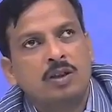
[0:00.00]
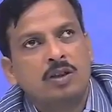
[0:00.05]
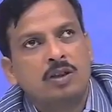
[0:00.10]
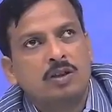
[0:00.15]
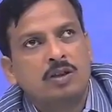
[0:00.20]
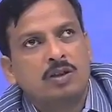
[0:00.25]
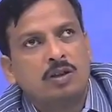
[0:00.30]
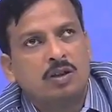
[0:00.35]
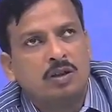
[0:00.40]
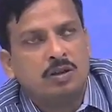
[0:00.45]

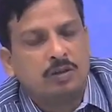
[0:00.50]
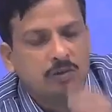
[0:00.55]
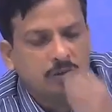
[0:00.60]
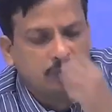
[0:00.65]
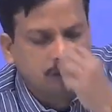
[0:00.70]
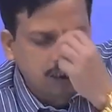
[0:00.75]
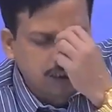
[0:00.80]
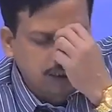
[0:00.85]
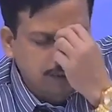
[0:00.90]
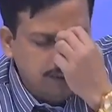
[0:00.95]
So,
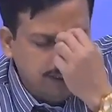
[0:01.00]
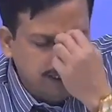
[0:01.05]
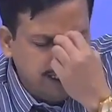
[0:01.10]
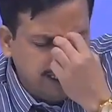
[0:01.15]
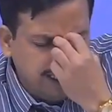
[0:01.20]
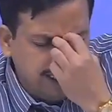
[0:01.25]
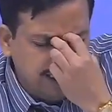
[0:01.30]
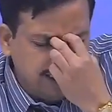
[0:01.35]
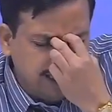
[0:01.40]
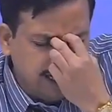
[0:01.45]
what is the meaning
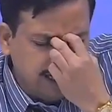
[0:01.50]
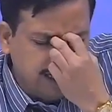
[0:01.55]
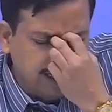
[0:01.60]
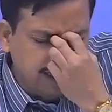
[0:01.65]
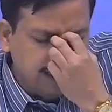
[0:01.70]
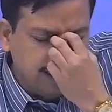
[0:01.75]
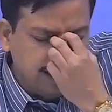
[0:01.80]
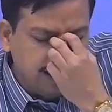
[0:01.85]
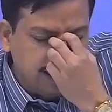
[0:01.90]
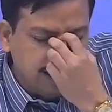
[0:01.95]
is
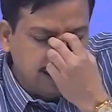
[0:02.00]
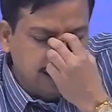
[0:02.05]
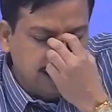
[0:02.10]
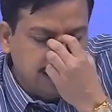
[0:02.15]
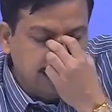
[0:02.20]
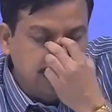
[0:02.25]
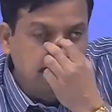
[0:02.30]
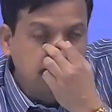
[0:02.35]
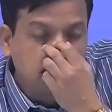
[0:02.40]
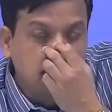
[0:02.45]
that
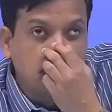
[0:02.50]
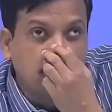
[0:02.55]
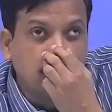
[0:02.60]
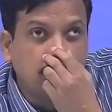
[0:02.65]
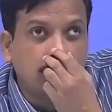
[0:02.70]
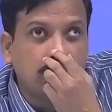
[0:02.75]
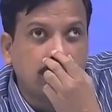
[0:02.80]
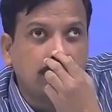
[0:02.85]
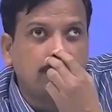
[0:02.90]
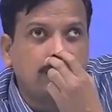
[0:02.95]
if you want
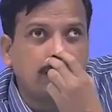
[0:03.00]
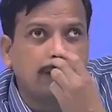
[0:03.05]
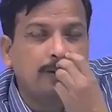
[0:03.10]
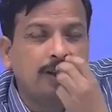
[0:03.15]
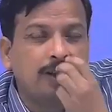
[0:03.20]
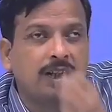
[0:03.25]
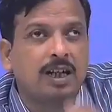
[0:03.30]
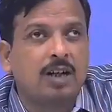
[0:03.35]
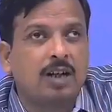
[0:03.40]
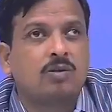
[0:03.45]
to develop
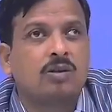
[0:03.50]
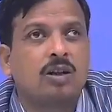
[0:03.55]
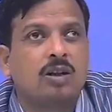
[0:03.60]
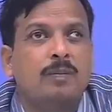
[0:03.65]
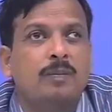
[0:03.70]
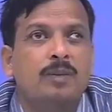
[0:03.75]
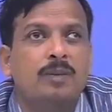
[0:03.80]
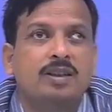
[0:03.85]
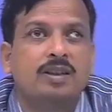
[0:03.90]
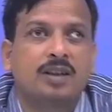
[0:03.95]
that
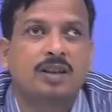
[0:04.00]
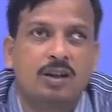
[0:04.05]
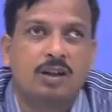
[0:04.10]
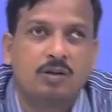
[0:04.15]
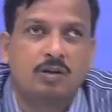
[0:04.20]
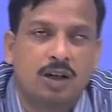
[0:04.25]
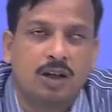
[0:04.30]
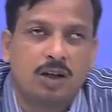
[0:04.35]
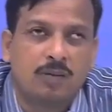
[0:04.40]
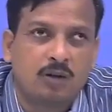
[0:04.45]
outcome based
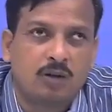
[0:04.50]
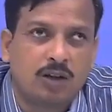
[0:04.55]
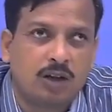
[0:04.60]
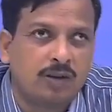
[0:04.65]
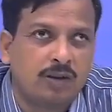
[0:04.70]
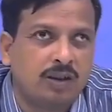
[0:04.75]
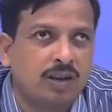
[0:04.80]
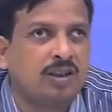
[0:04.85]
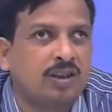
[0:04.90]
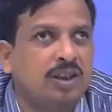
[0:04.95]
curriculum,
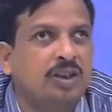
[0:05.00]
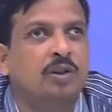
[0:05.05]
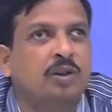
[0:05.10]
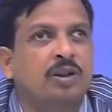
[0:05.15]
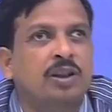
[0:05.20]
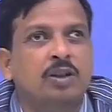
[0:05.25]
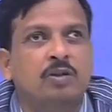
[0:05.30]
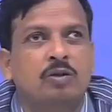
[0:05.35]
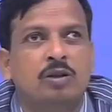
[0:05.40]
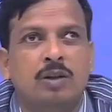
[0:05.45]
whatever the
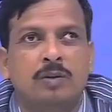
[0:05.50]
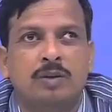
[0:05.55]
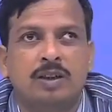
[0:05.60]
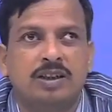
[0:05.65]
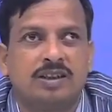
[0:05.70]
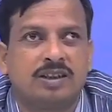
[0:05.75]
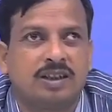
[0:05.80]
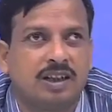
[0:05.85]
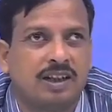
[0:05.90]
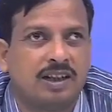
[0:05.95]
theory we have
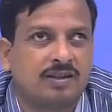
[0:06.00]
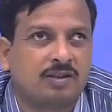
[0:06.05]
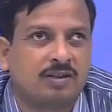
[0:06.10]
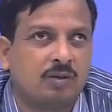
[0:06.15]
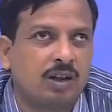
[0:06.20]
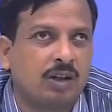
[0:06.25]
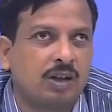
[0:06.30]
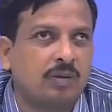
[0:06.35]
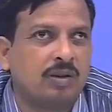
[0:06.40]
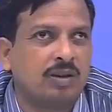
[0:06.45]
discussed,
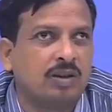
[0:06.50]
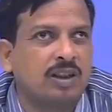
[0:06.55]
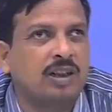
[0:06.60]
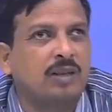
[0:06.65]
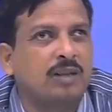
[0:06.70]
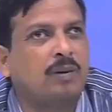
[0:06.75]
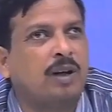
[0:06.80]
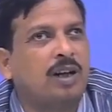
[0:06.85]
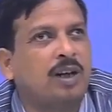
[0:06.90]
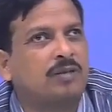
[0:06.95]
whatever in
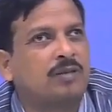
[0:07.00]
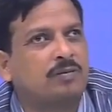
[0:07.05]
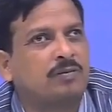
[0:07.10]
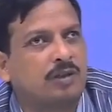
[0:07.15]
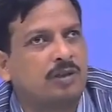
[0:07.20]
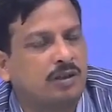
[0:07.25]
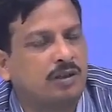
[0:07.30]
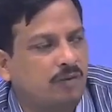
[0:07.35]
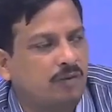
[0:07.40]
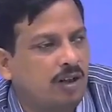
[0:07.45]
the first
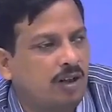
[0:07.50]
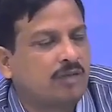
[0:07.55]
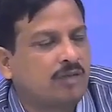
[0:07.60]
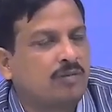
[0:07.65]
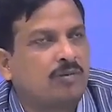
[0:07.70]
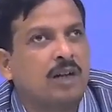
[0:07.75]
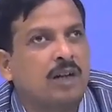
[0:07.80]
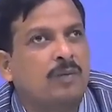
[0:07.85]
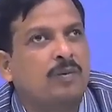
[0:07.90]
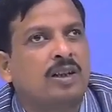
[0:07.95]

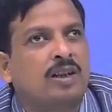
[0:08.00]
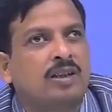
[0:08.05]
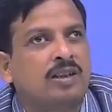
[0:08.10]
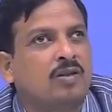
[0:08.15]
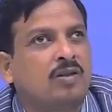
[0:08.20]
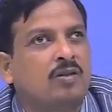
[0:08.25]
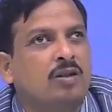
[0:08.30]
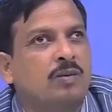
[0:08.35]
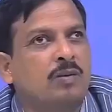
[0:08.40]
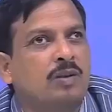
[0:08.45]
5 lecture
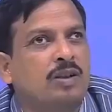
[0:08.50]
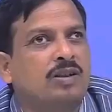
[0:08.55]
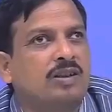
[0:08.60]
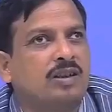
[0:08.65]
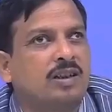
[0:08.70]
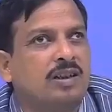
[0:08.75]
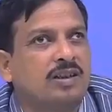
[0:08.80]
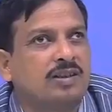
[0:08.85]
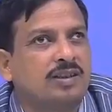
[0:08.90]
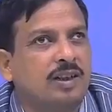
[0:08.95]
we have
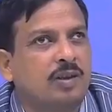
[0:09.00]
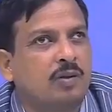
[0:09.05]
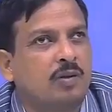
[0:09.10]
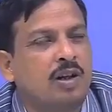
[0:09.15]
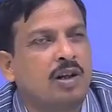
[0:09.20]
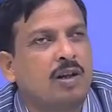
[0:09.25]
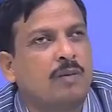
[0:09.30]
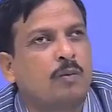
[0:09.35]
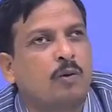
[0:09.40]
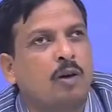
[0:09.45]
discussed, that what are
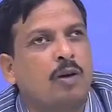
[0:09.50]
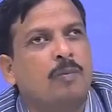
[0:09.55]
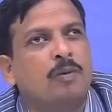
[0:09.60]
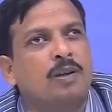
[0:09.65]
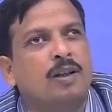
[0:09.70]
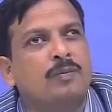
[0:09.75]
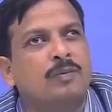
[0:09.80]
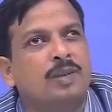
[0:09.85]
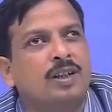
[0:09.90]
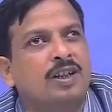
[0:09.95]
the
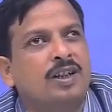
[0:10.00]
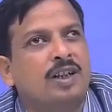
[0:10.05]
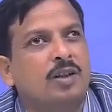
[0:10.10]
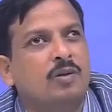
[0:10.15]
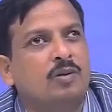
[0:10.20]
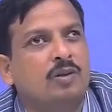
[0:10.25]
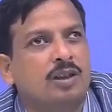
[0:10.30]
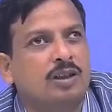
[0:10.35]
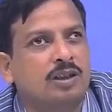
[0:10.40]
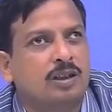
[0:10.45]
problem in
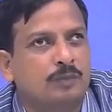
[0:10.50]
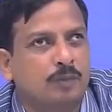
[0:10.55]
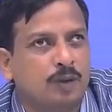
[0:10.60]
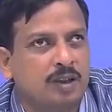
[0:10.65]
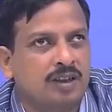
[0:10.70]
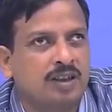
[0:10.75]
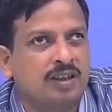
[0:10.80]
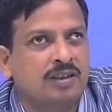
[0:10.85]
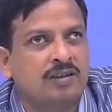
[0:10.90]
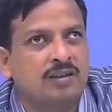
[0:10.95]
education,
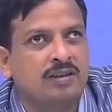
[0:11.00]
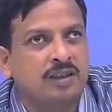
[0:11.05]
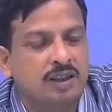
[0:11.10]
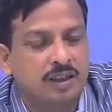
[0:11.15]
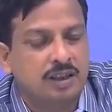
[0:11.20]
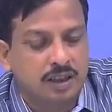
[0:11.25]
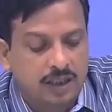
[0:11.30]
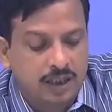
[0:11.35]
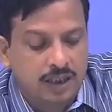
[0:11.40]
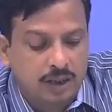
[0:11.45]
present
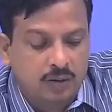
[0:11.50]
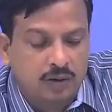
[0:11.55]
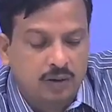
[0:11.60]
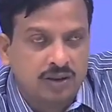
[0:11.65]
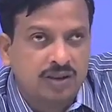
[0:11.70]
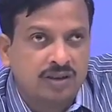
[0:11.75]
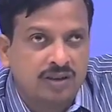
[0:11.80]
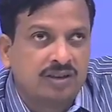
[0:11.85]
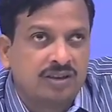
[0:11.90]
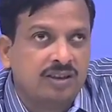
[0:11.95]

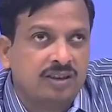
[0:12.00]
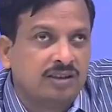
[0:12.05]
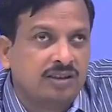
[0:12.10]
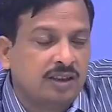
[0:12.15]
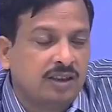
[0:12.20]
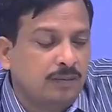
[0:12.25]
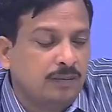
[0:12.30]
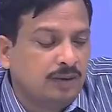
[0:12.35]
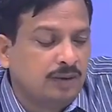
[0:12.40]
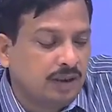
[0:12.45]
education
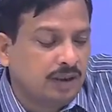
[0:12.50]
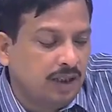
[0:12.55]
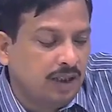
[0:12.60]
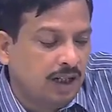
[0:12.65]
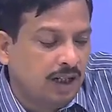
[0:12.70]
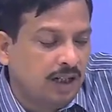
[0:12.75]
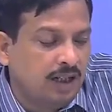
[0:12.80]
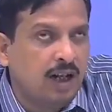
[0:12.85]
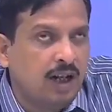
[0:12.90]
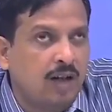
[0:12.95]
systems,
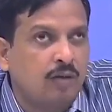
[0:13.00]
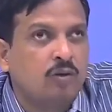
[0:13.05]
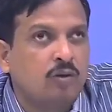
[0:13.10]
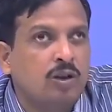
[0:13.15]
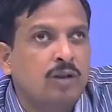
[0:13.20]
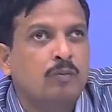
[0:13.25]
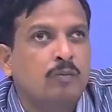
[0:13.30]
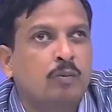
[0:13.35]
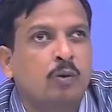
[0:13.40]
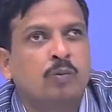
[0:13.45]
and how to
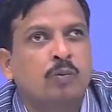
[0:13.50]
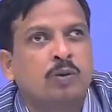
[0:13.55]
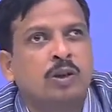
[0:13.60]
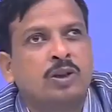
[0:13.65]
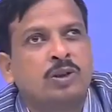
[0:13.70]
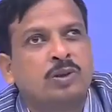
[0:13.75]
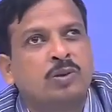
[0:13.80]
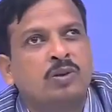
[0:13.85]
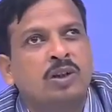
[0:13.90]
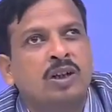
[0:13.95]
improve the
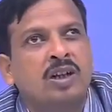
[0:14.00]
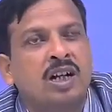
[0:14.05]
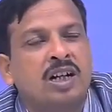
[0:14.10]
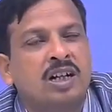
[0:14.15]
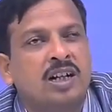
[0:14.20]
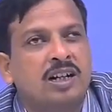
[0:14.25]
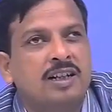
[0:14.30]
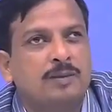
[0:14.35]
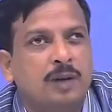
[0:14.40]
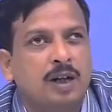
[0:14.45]
student
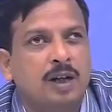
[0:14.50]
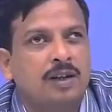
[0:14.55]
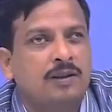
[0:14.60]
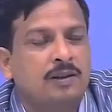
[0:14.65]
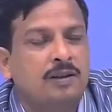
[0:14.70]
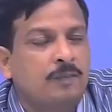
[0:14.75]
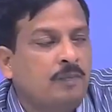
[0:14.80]
engagement.